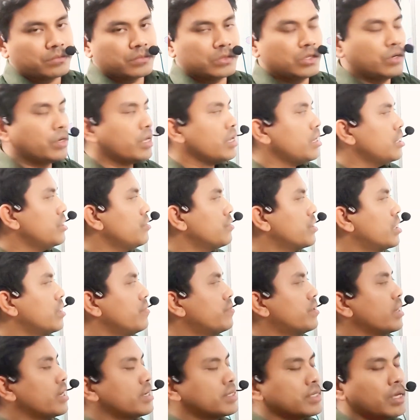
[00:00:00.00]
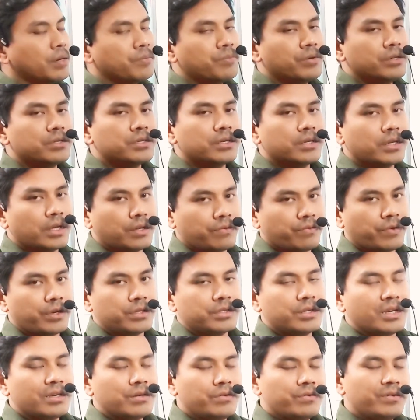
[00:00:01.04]
Okay, you give the examples in that way.
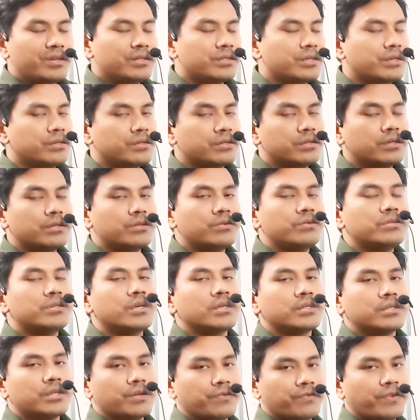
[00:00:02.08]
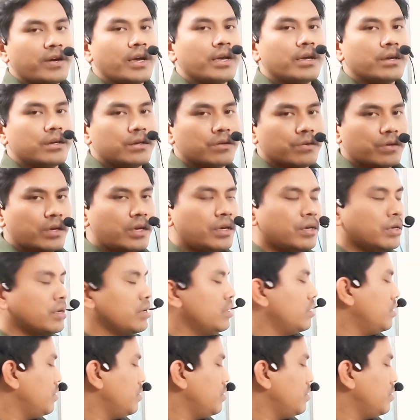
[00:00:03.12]
You just need to justify it. Okay,